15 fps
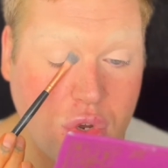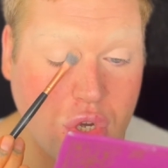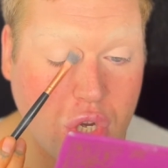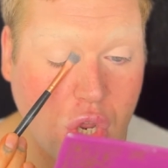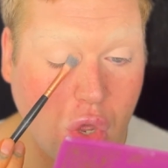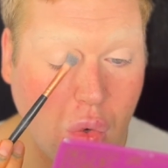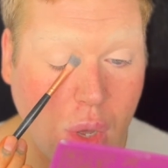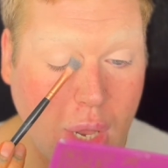
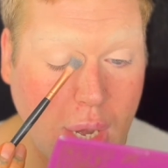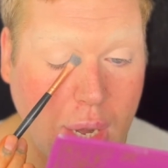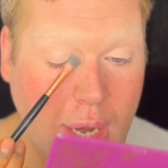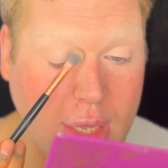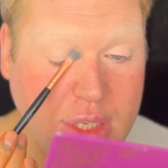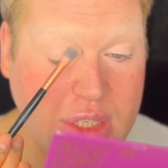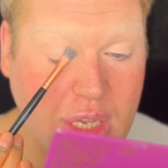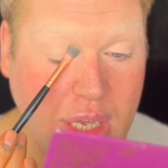ado,
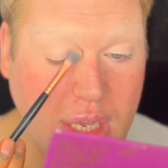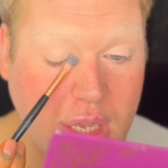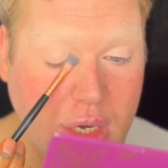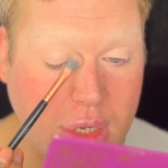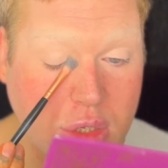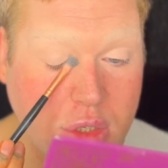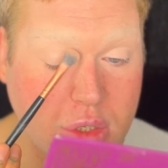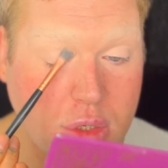let's get
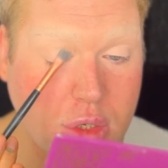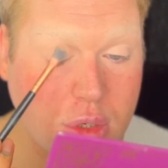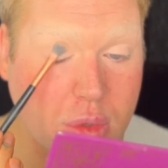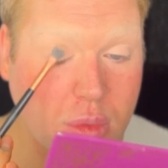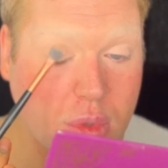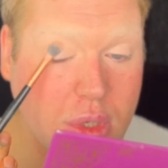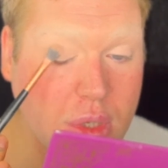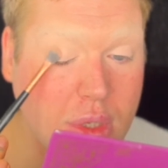
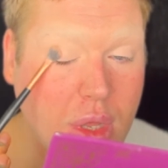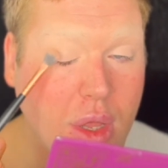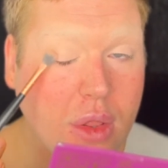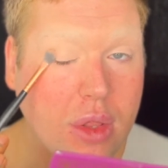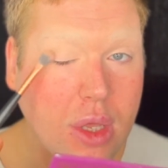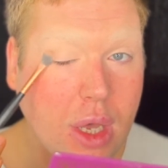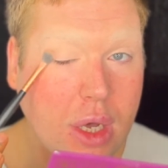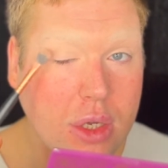into
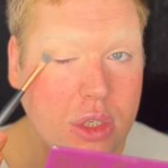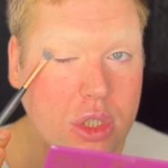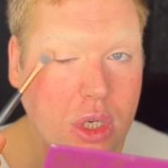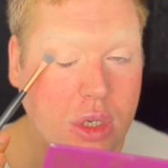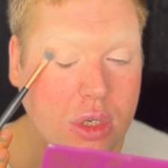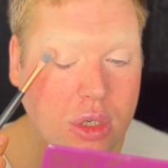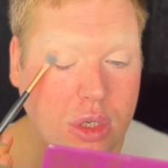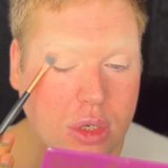the
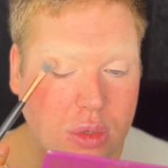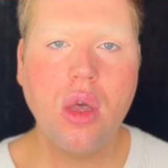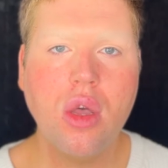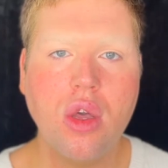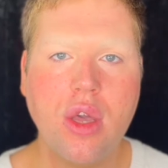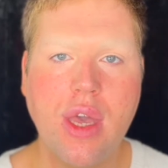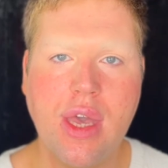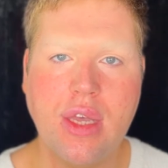eyeshadow.
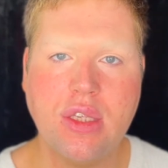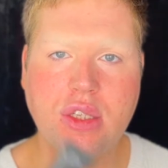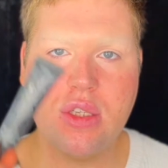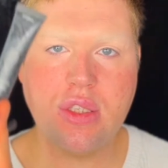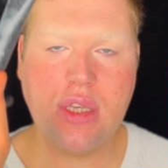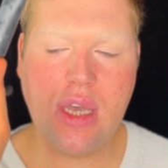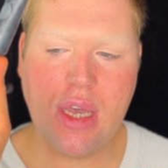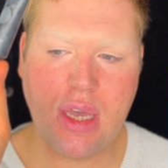Okay, so
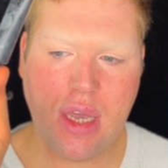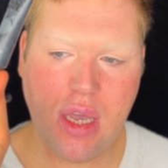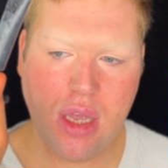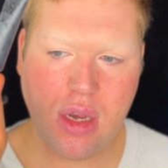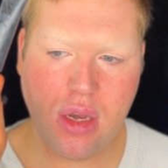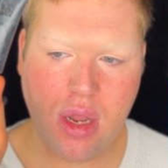taking